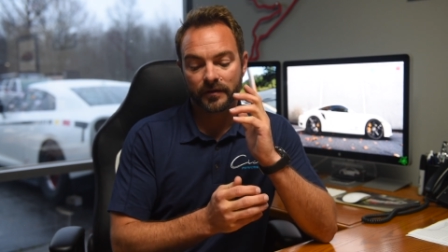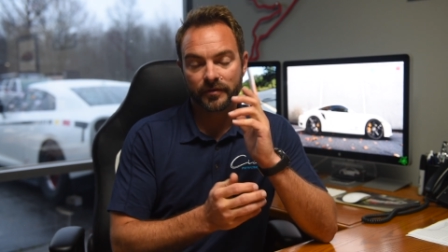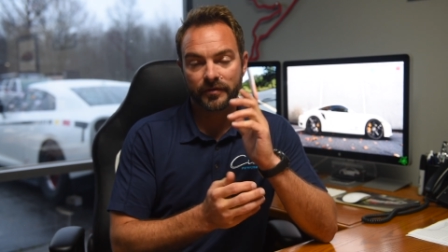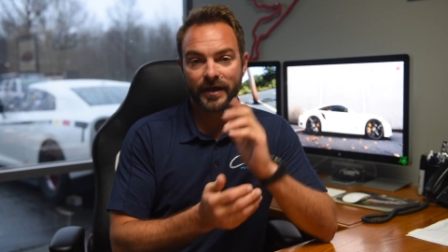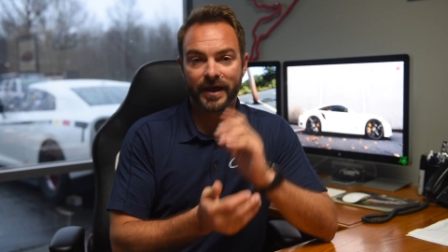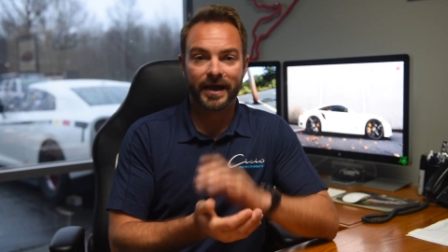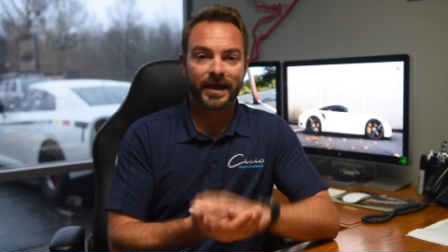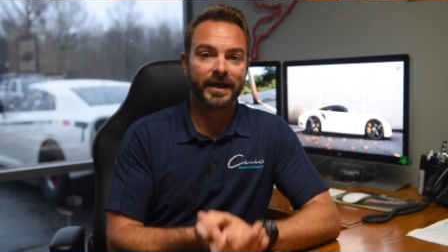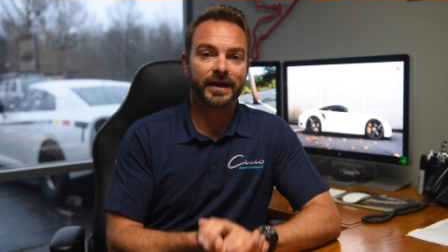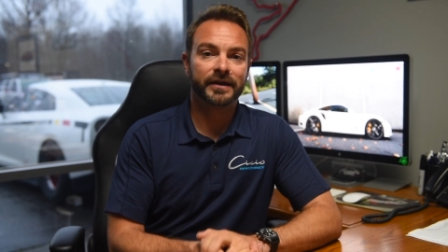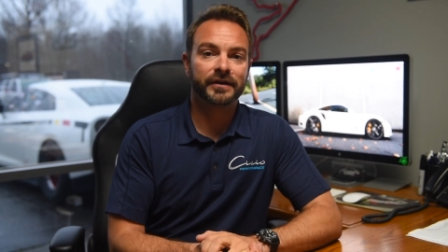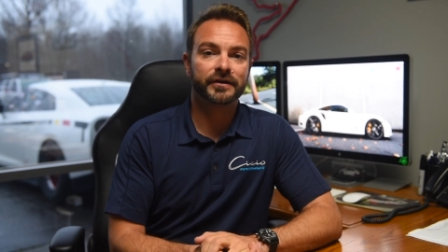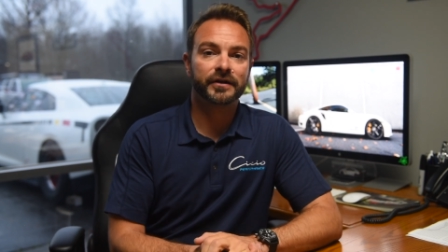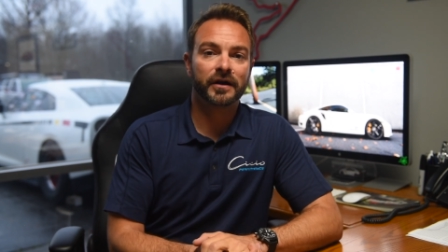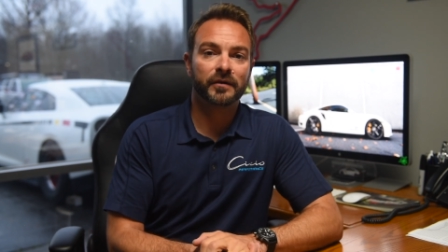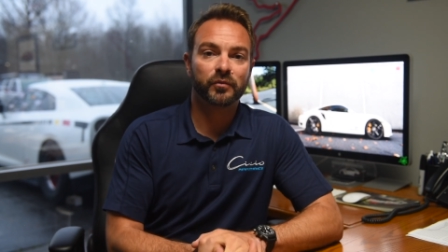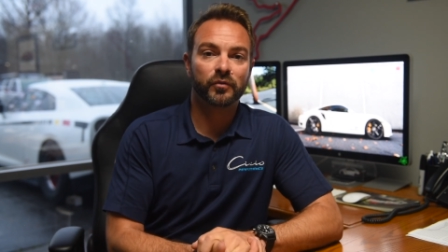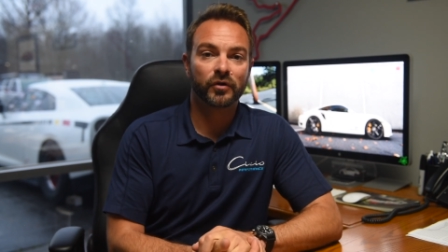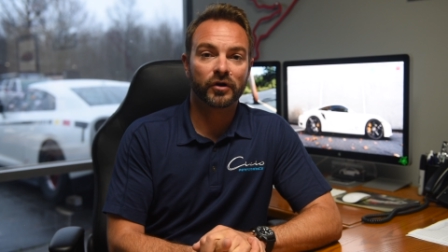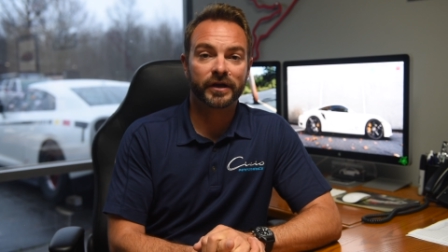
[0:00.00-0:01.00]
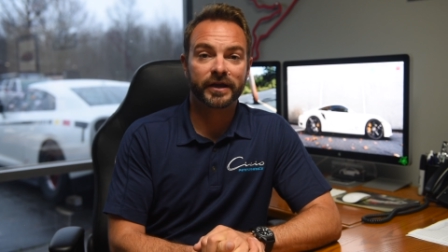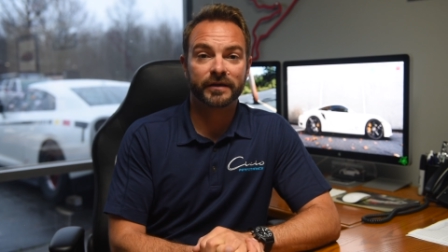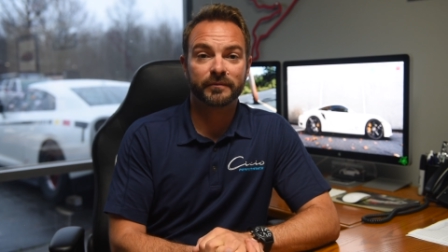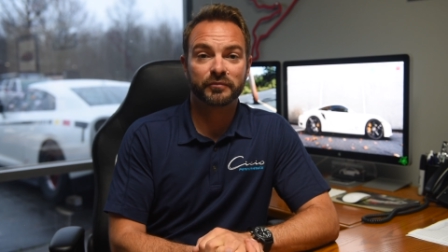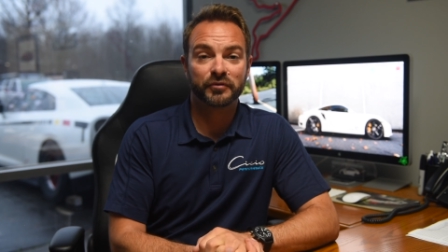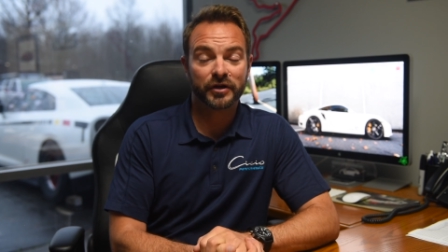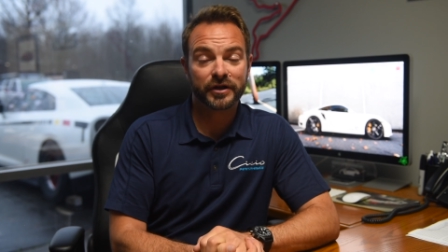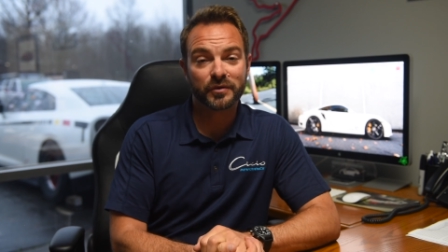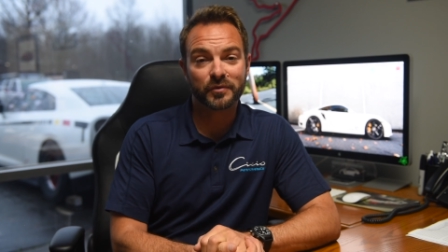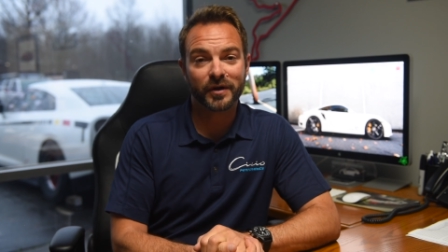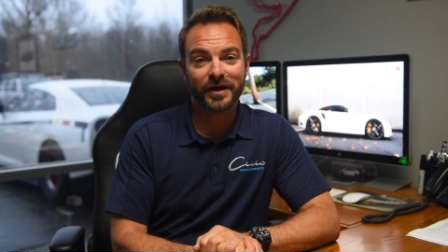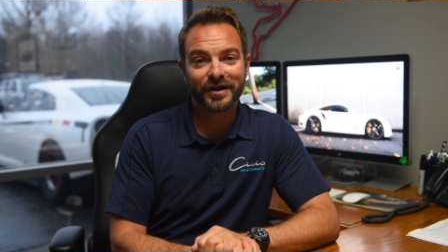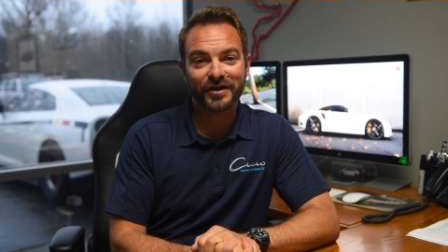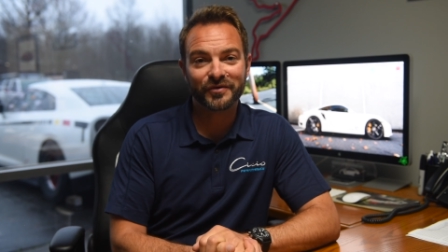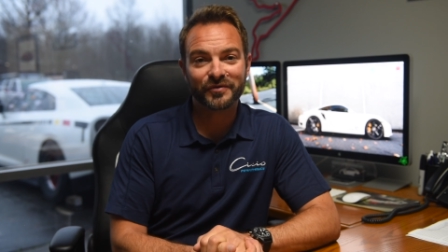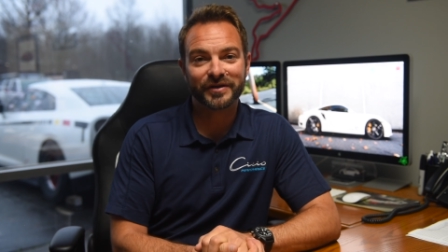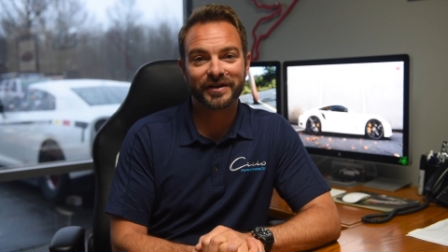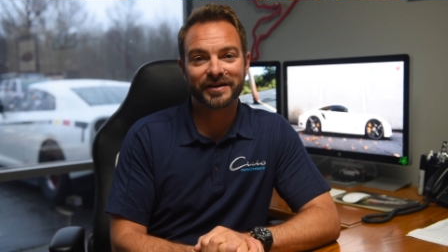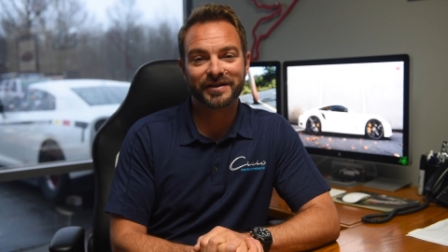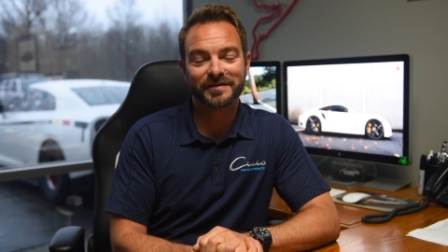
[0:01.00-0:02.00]
That ended up working pretty
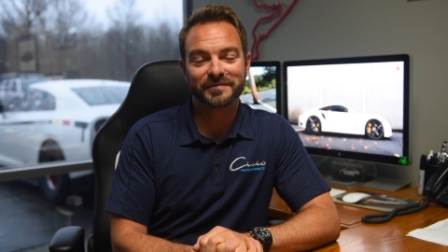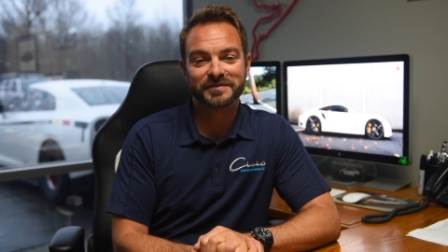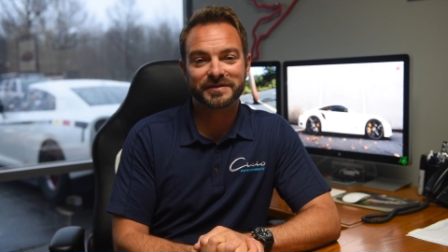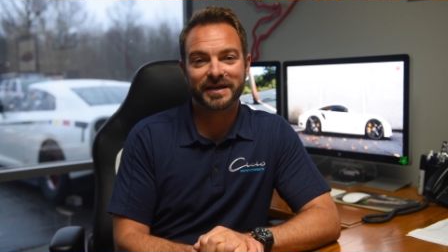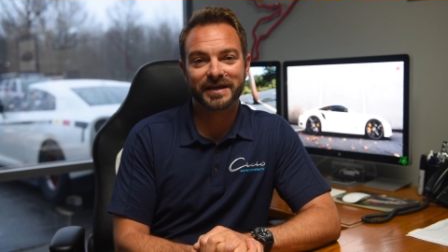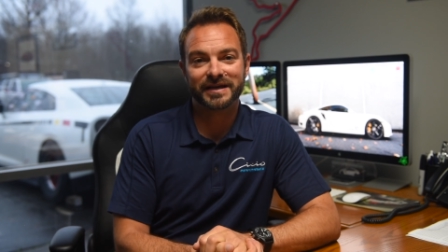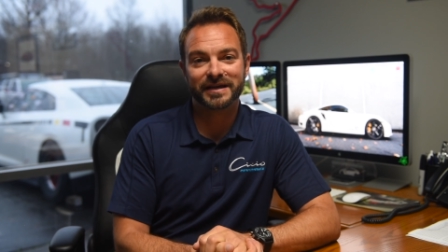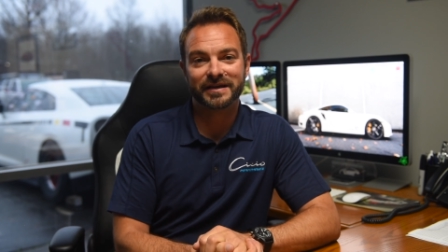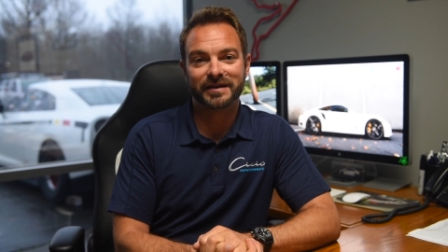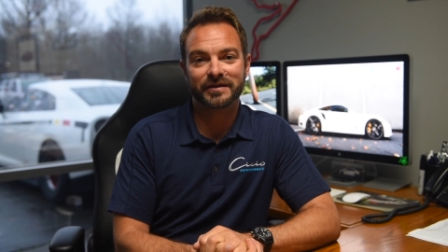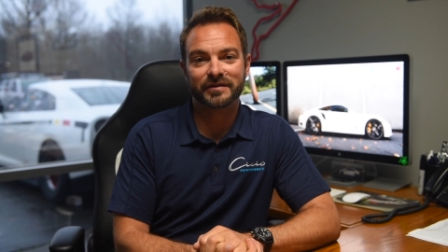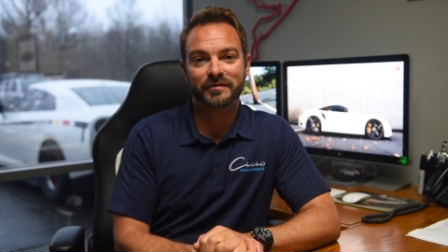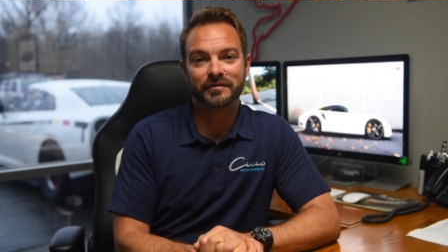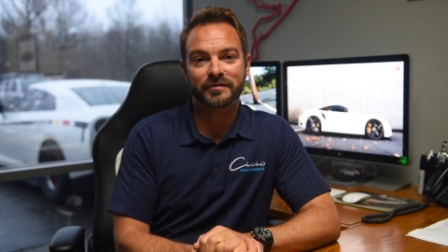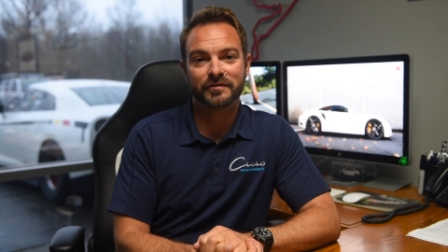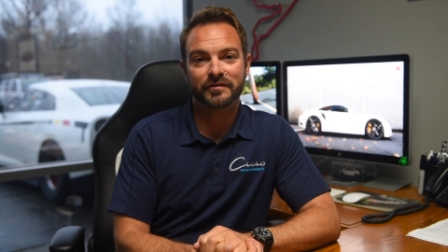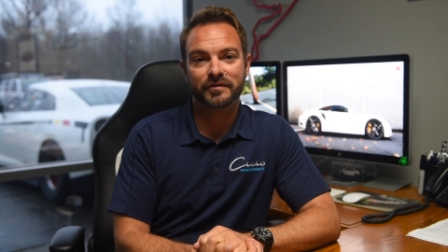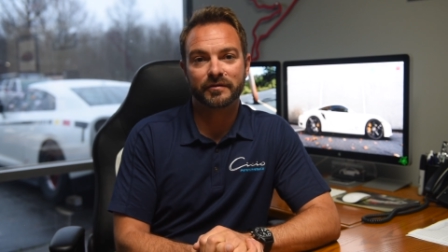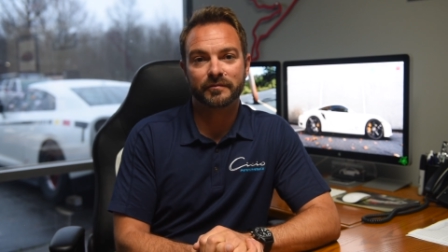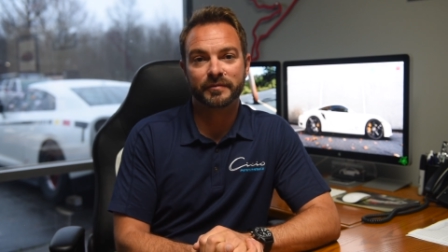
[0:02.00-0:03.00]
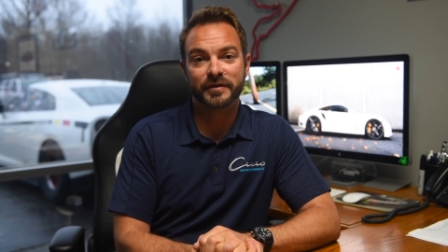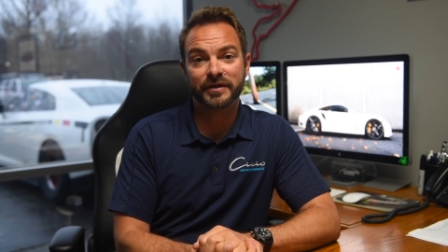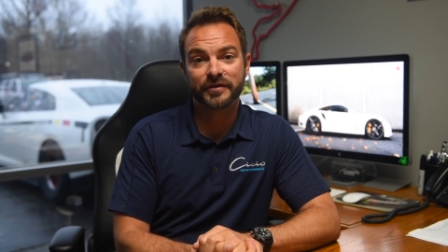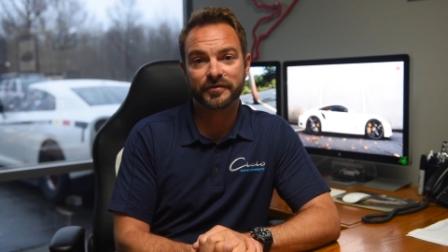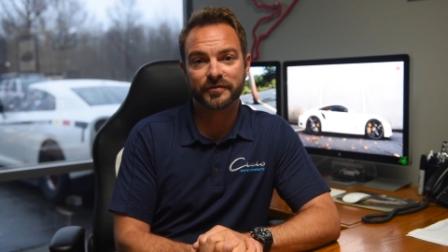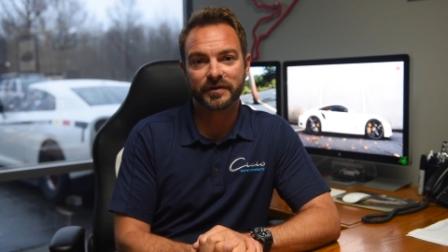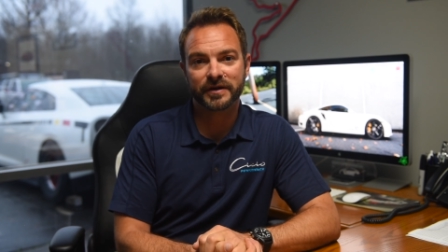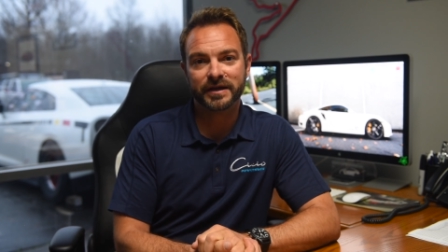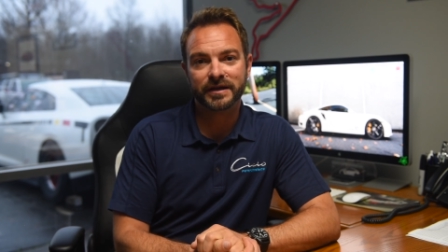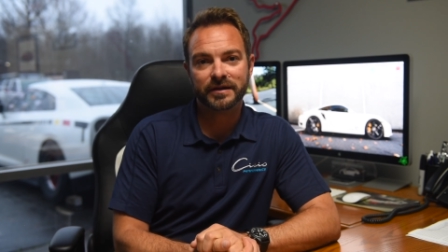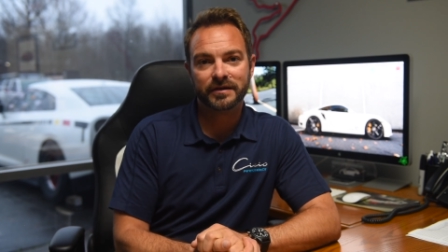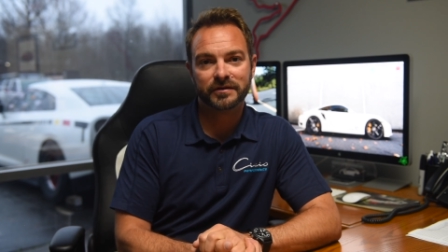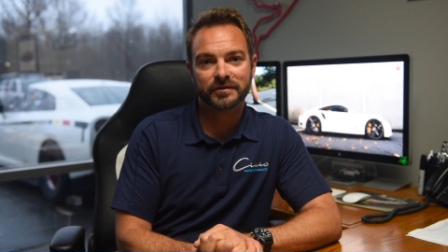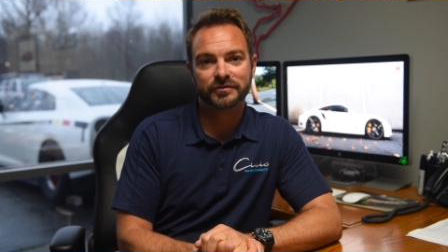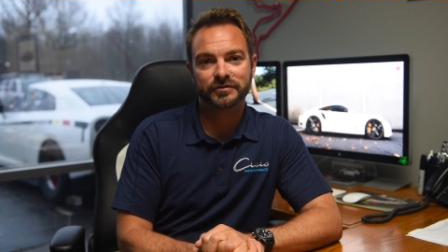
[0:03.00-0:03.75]
well. We ended up taking P3,